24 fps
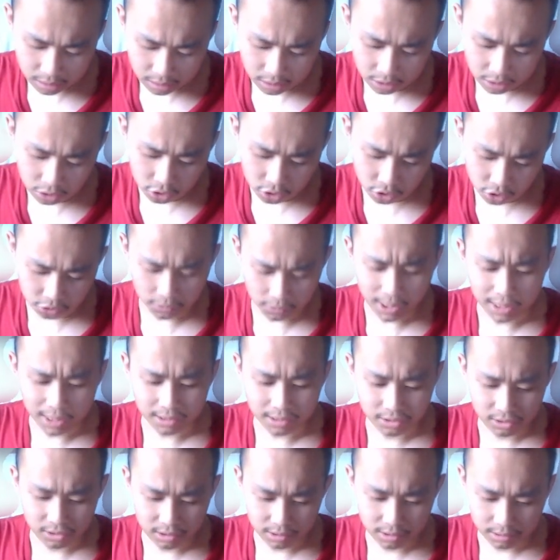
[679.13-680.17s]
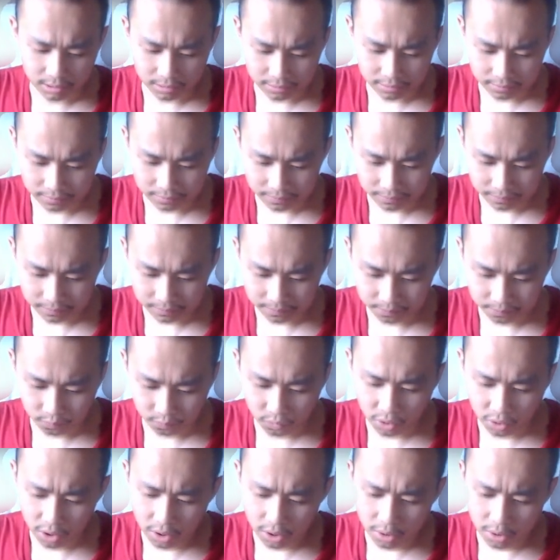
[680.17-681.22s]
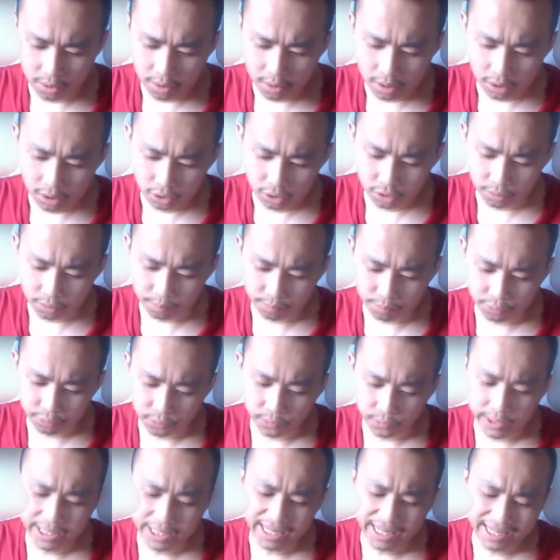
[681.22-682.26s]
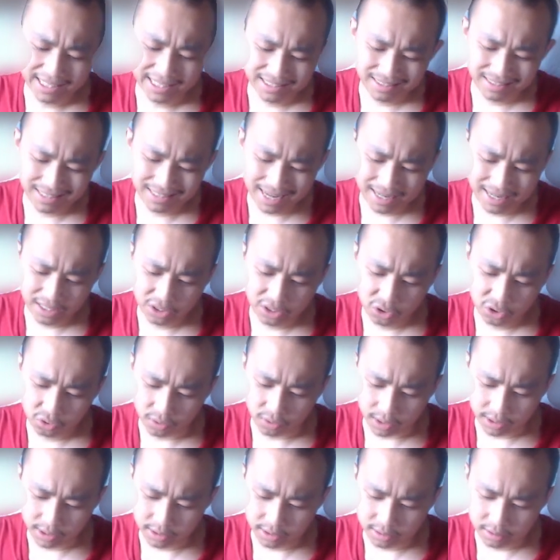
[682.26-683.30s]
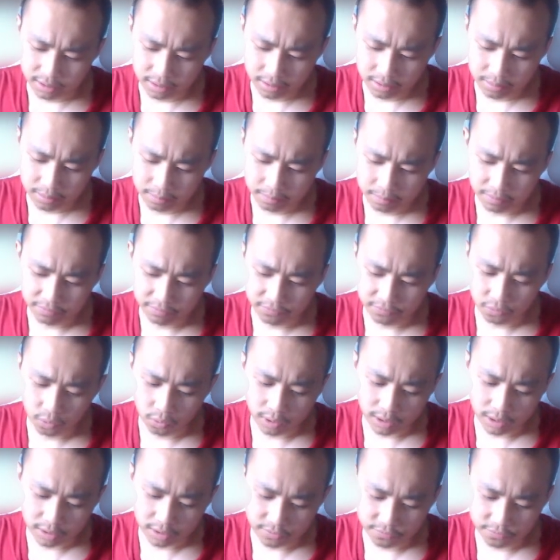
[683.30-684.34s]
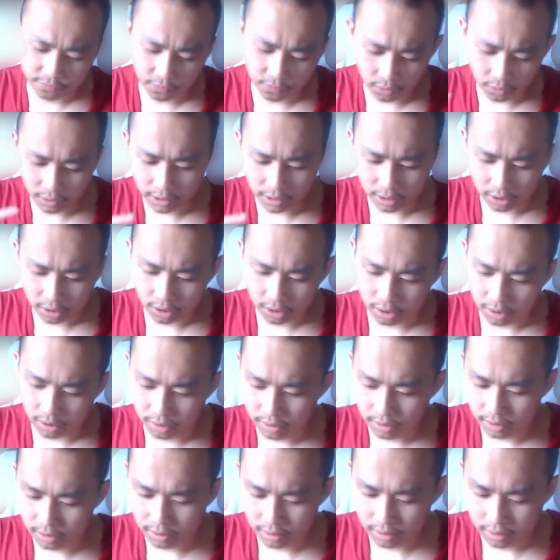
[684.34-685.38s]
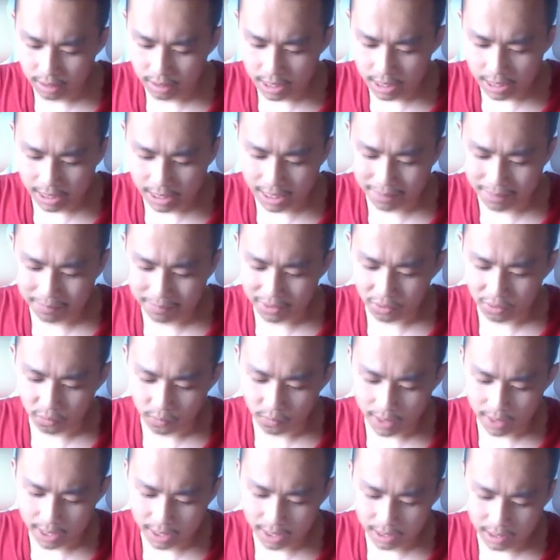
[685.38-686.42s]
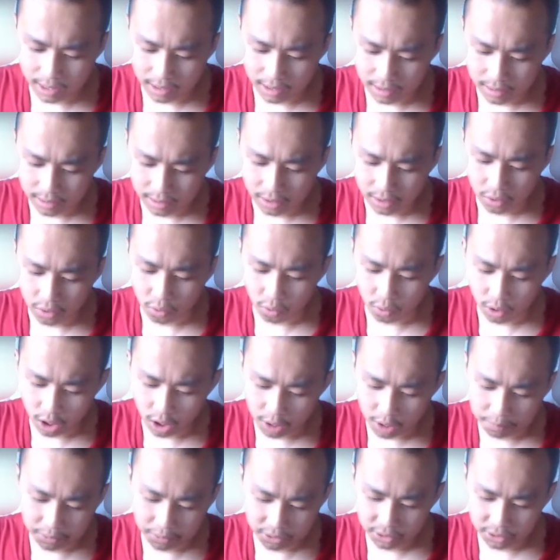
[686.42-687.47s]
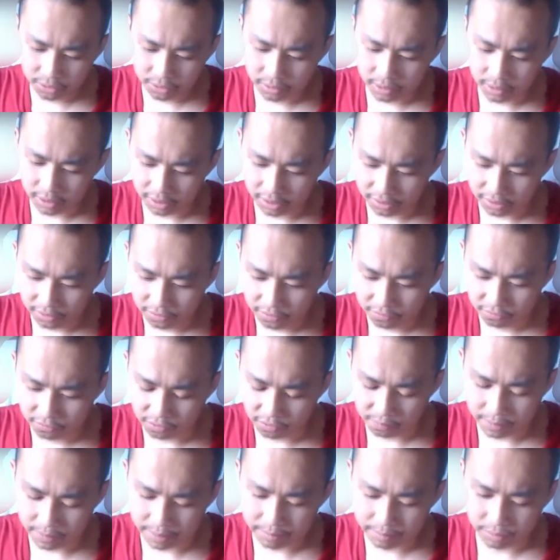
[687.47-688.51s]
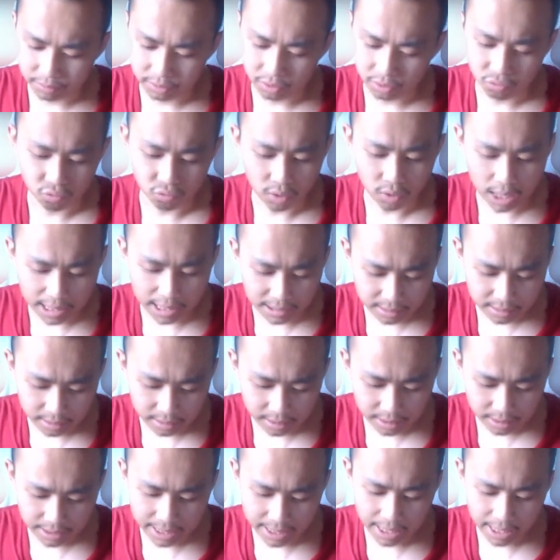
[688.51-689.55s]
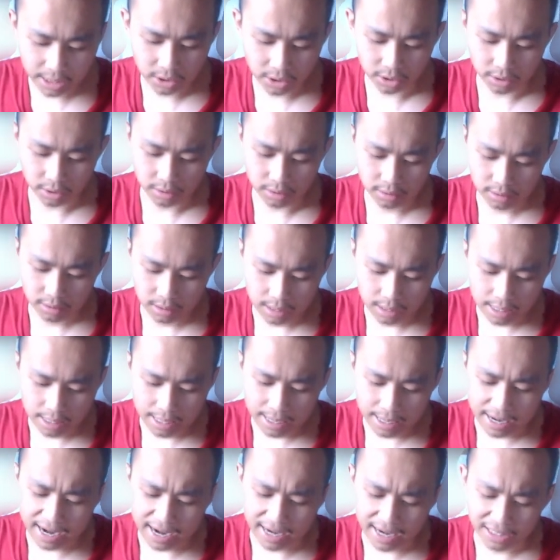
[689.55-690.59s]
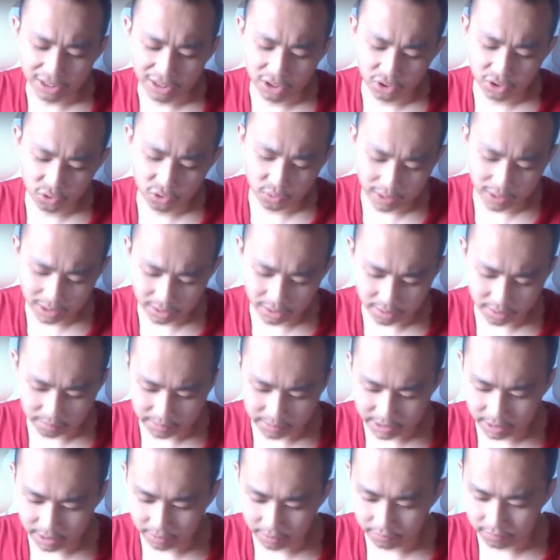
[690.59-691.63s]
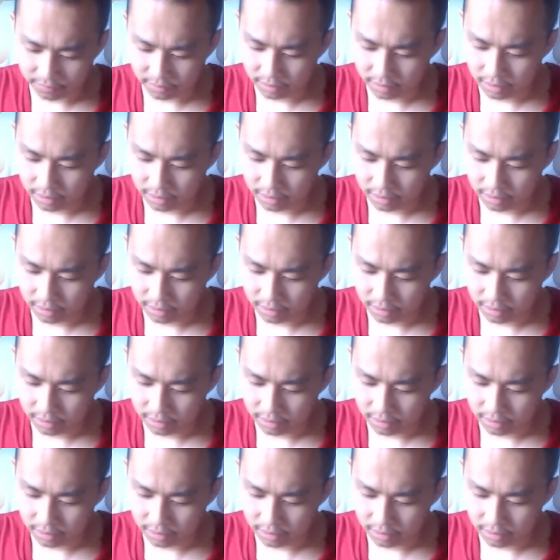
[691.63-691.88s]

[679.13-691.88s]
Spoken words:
Trust. To pre-extend trust before it's fully earned can be a way or opportunity for people to rise to the occasion and stretch themselves.